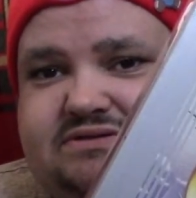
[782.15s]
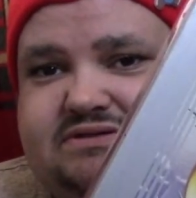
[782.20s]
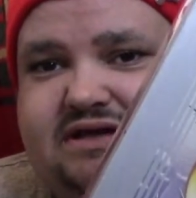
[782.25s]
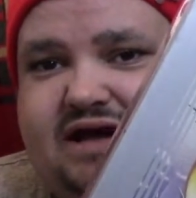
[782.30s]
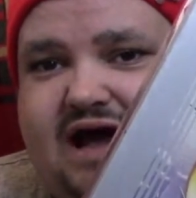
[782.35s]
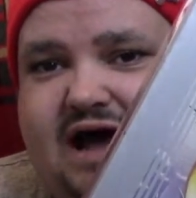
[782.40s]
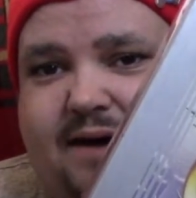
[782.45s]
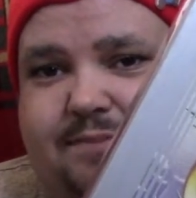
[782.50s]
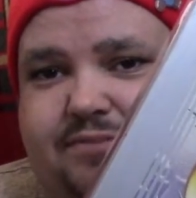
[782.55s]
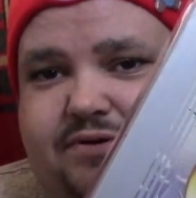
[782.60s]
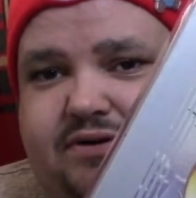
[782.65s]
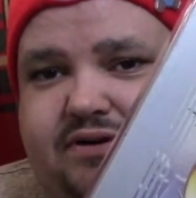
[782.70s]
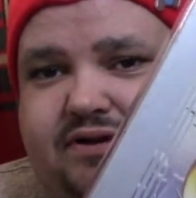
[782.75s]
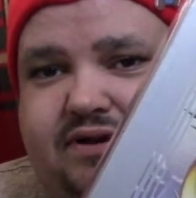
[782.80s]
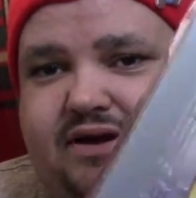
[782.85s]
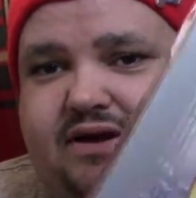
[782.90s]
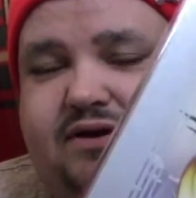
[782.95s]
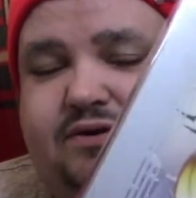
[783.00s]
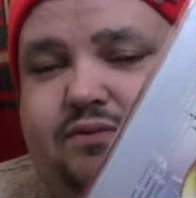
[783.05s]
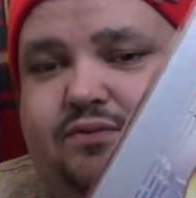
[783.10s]
Top
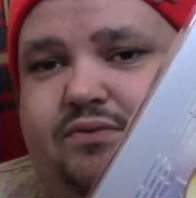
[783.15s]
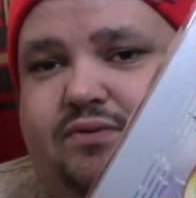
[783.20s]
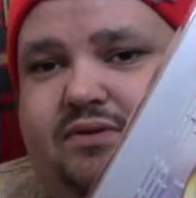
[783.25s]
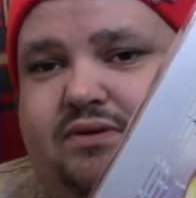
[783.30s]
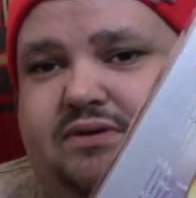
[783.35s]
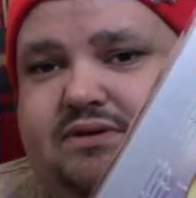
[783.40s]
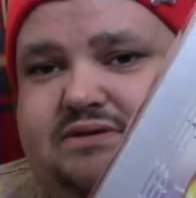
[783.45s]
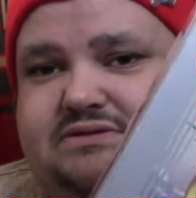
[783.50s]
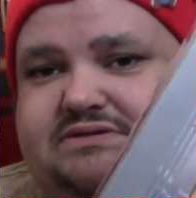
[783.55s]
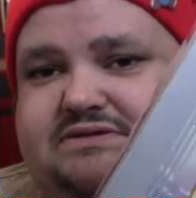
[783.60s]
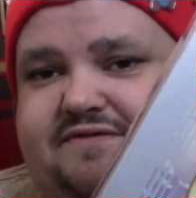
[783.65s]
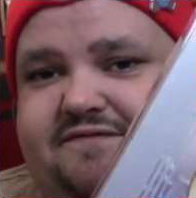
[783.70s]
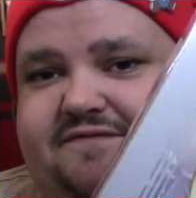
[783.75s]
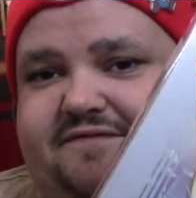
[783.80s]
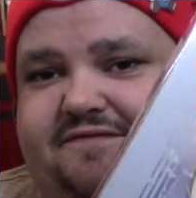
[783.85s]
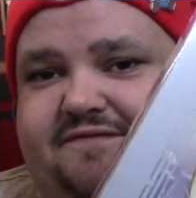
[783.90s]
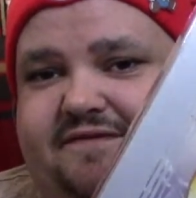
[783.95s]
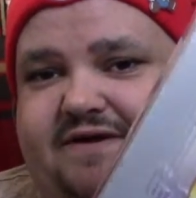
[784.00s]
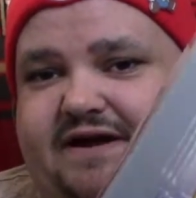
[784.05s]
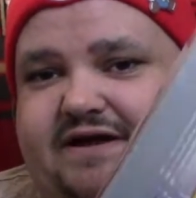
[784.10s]
Gun is the
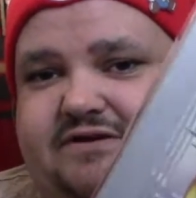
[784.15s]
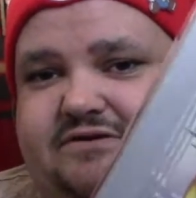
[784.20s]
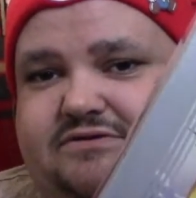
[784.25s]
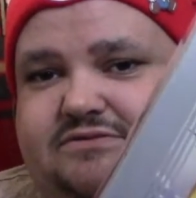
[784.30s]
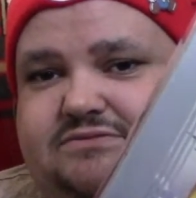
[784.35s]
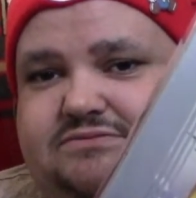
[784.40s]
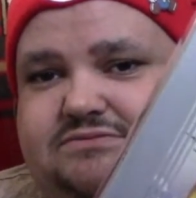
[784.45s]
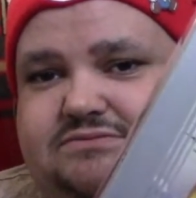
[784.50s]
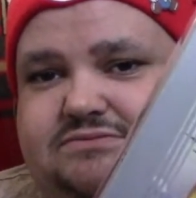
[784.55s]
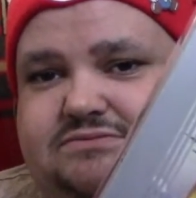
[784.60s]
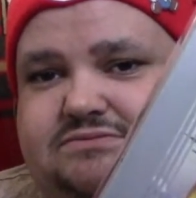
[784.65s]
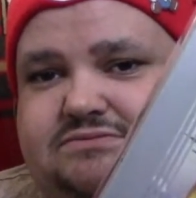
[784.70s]
final